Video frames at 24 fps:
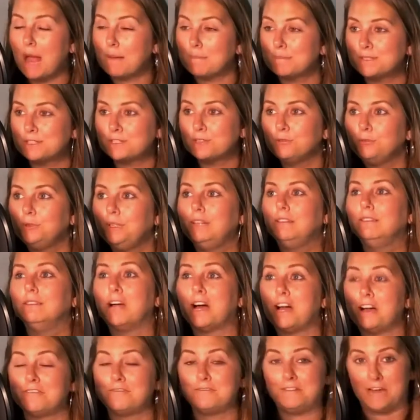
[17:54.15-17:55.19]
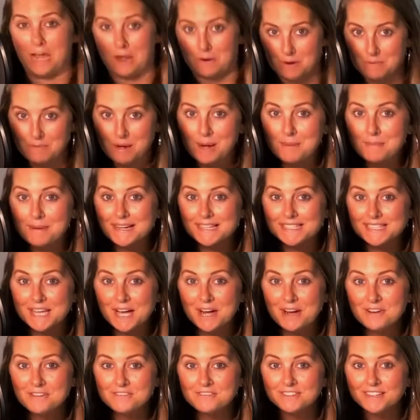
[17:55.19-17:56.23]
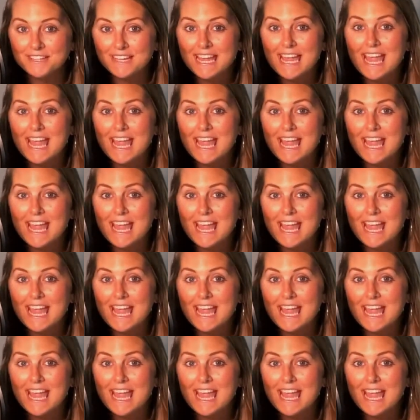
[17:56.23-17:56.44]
absolutely love now about myself